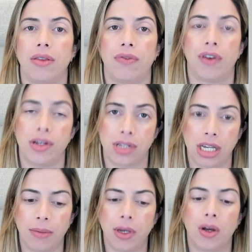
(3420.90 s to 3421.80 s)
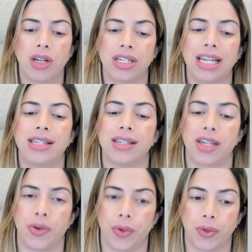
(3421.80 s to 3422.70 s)
first email, on day
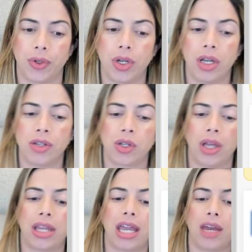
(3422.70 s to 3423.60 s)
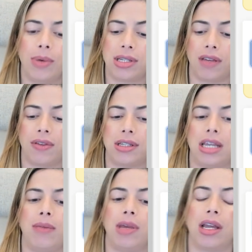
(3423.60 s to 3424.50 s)
0, so that they can receive this
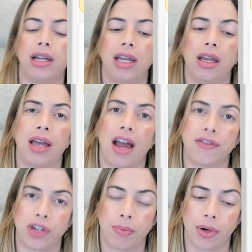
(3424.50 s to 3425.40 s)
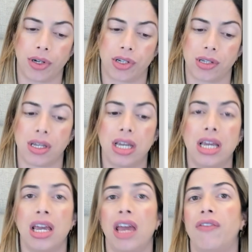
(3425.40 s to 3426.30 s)
immediately after purchase.
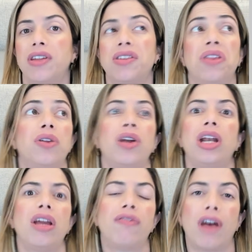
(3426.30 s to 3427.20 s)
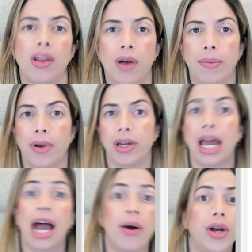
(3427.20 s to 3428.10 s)
If it's a 30-day follow-up on
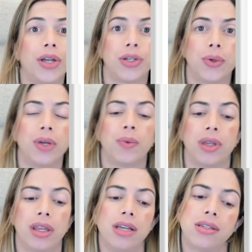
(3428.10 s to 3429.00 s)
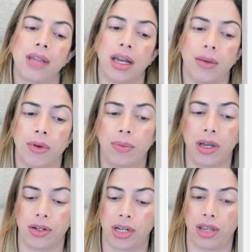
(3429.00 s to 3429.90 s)
how are you doing with this, then it would be
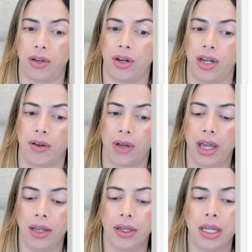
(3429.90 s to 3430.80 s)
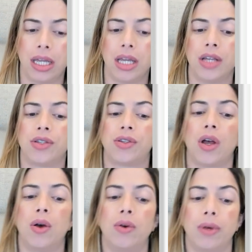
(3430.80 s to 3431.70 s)
on day 30, okay?
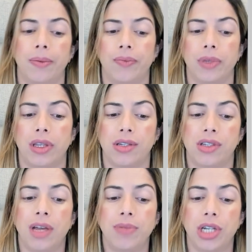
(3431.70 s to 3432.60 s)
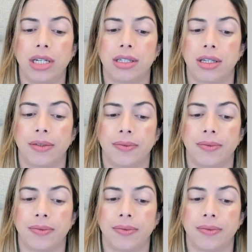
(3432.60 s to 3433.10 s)
So the subject,